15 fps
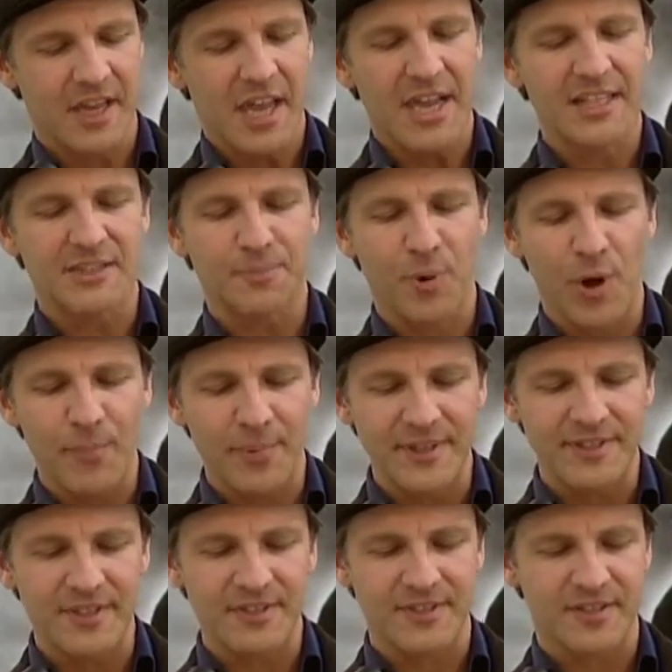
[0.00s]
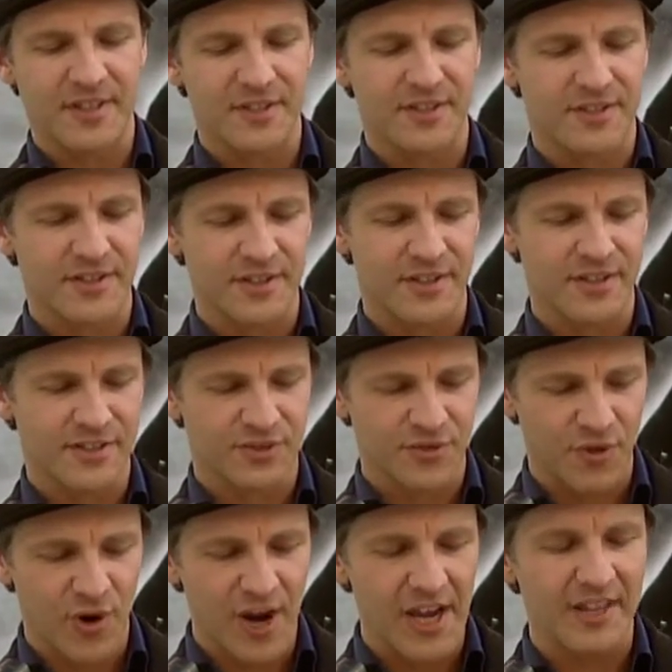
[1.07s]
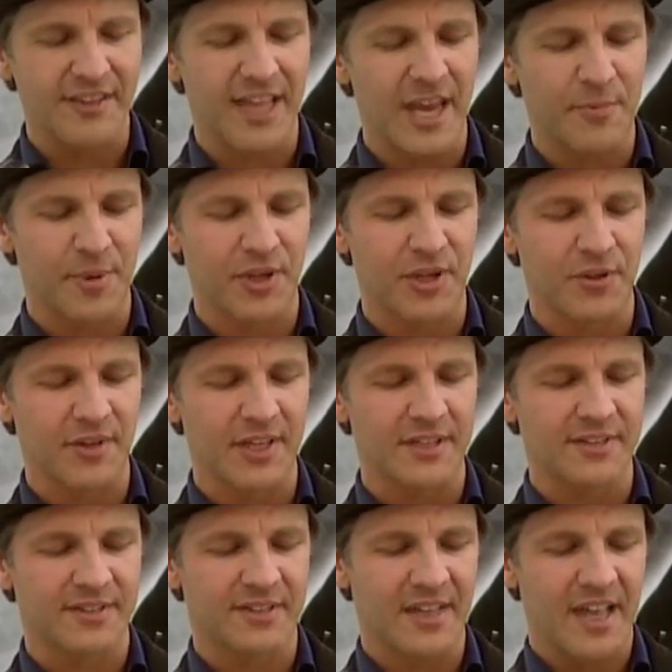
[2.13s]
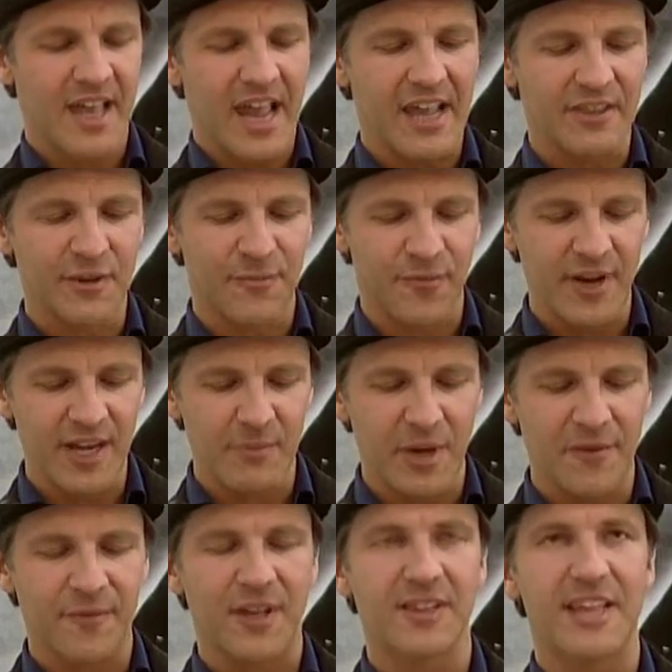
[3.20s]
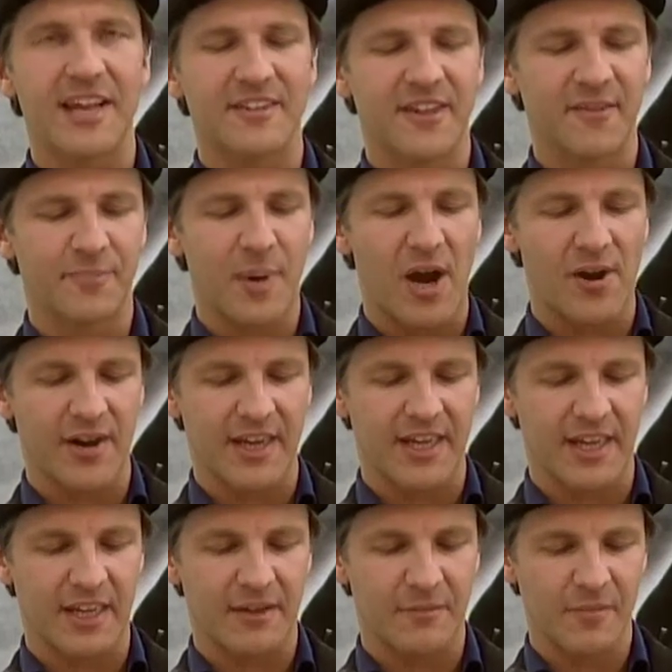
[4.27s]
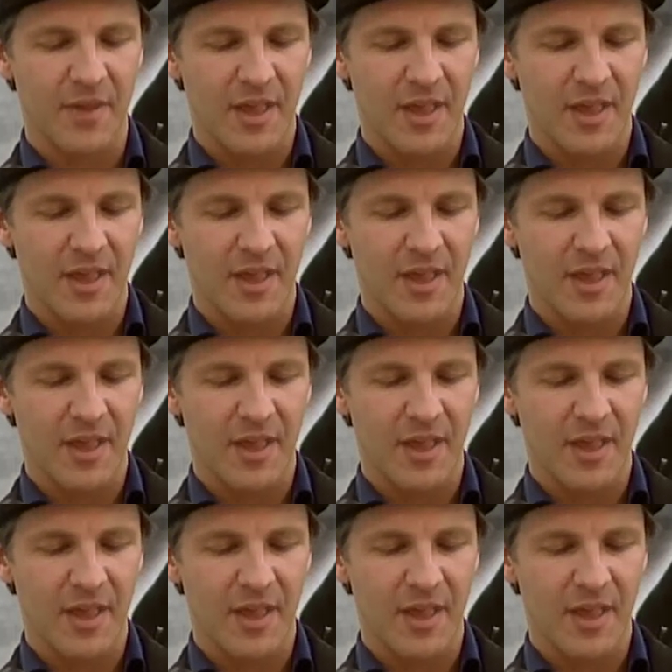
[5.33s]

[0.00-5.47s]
Its purpose is to destroy labor unions and the freedom of collective bargaining.